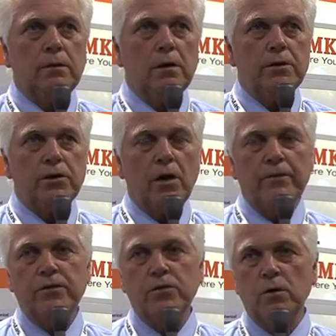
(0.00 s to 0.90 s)
large
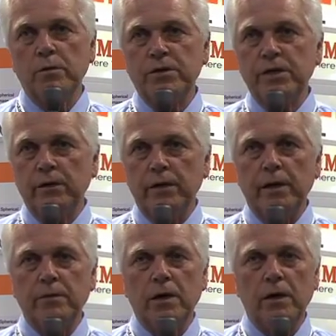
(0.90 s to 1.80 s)
offshore machinery,
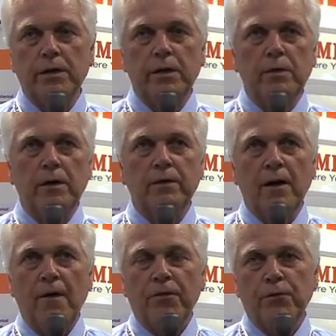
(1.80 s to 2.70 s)
I'm talking about
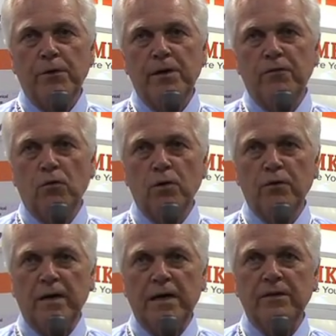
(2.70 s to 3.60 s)
three, four,
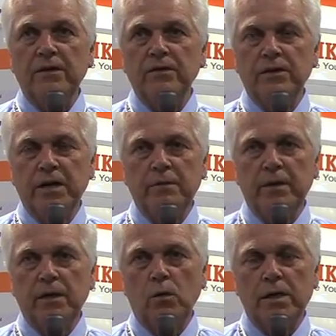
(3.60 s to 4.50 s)
five, and even 10
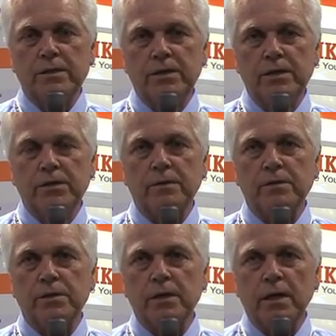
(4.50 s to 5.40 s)
megawatt
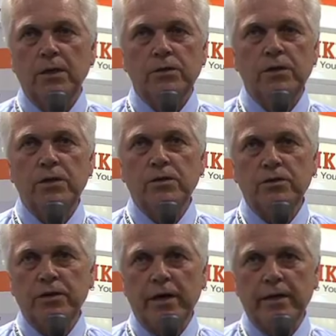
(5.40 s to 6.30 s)
systems. So these are
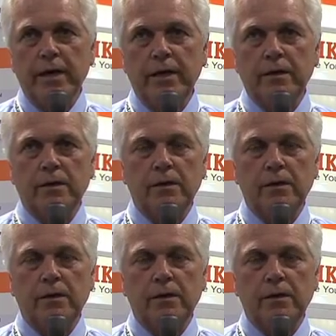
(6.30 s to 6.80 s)
gigantic